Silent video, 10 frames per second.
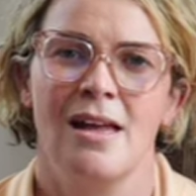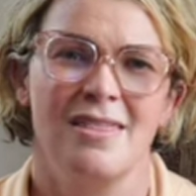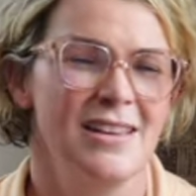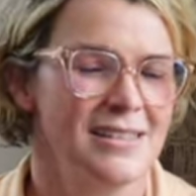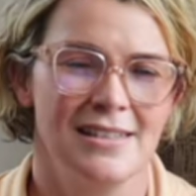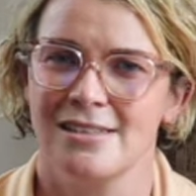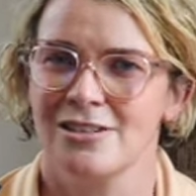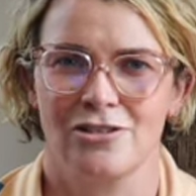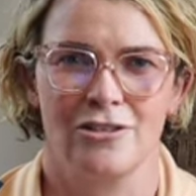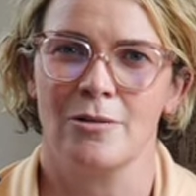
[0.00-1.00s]
This
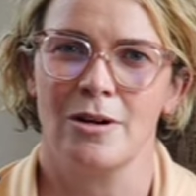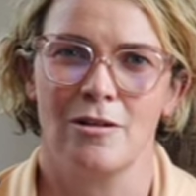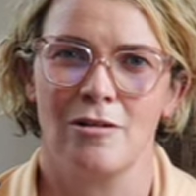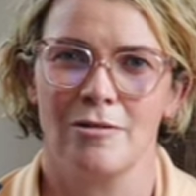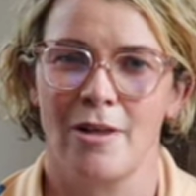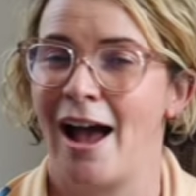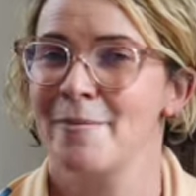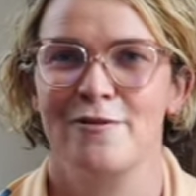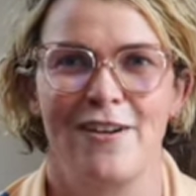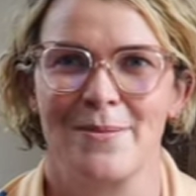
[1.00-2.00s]
isn't true at all.
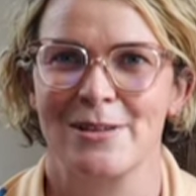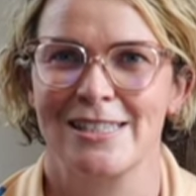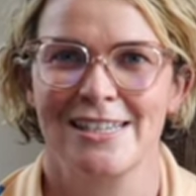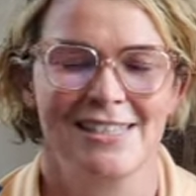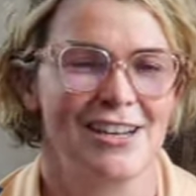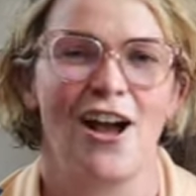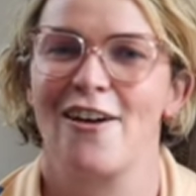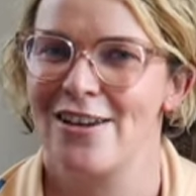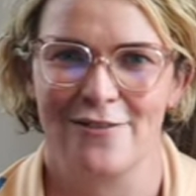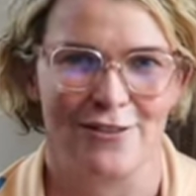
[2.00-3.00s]
I'm a pharmacist and
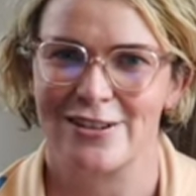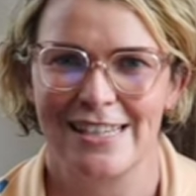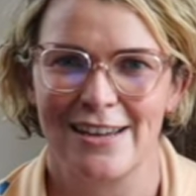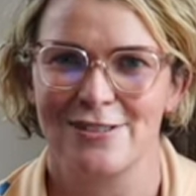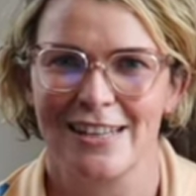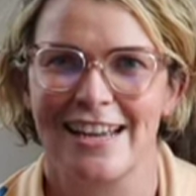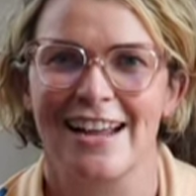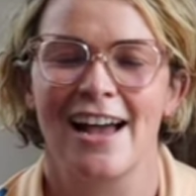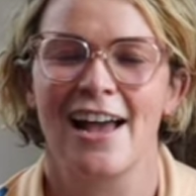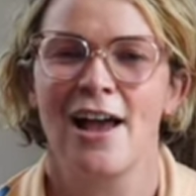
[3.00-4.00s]
I've never received a
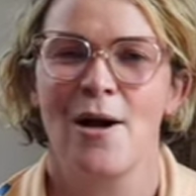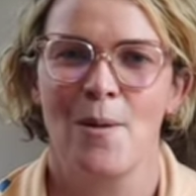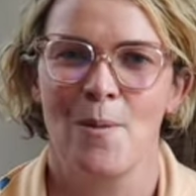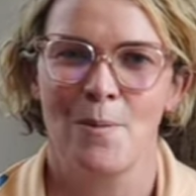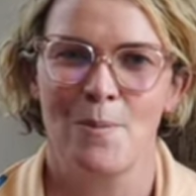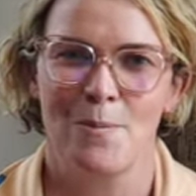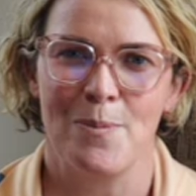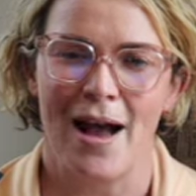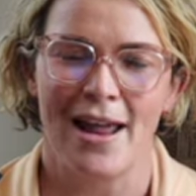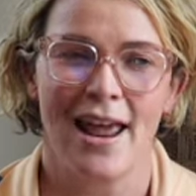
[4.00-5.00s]
letter.
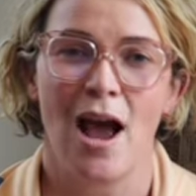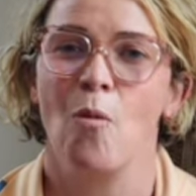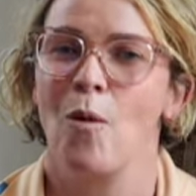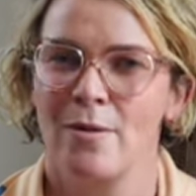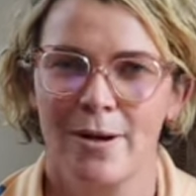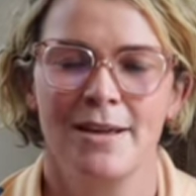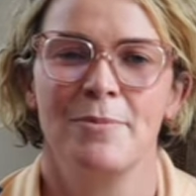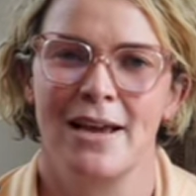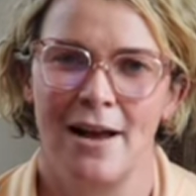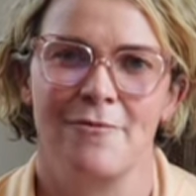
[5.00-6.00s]
But when we
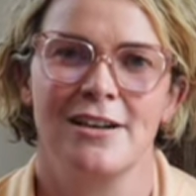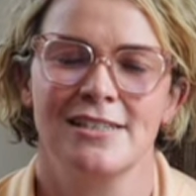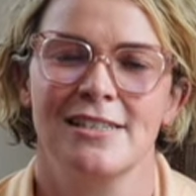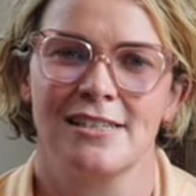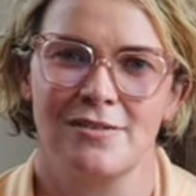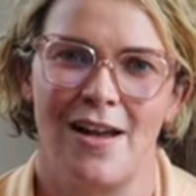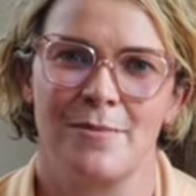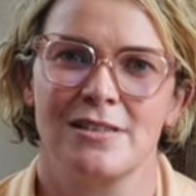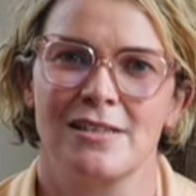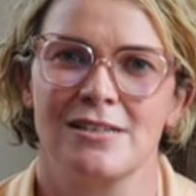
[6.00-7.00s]
become registered as
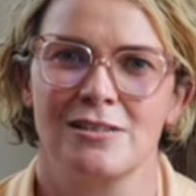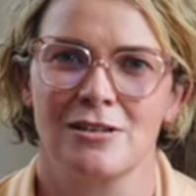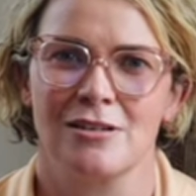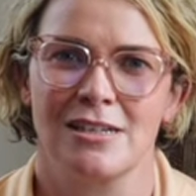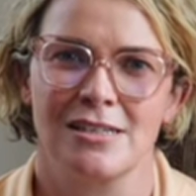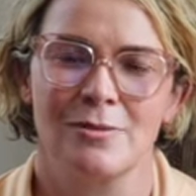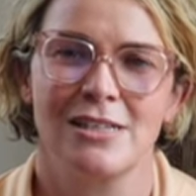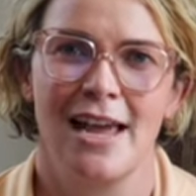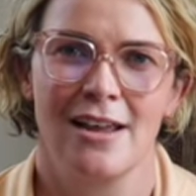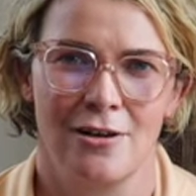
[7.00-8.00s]
pharmacists and doctors, we
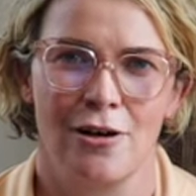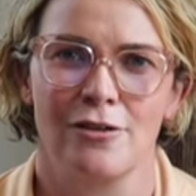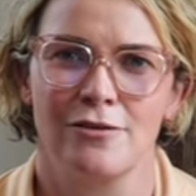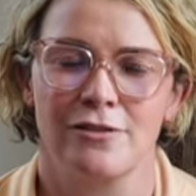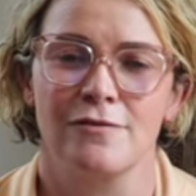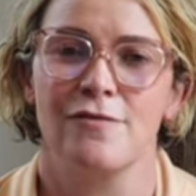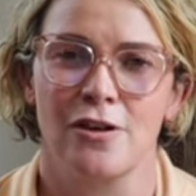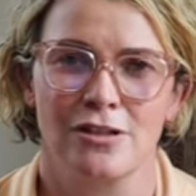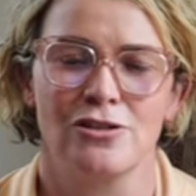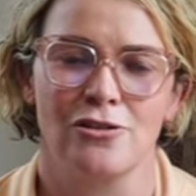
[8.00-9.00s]
take an oath to
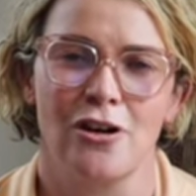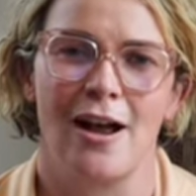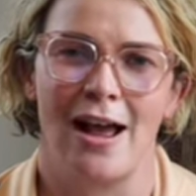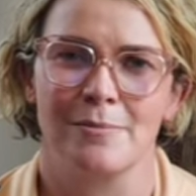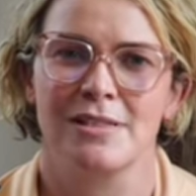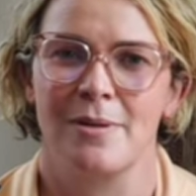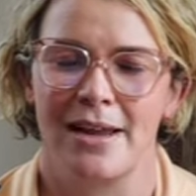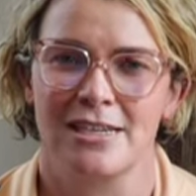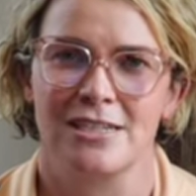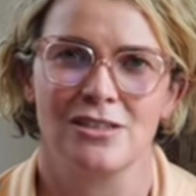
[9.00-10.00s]
first do no harm to
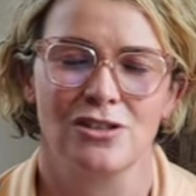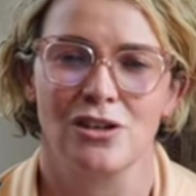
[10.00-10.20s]
patients.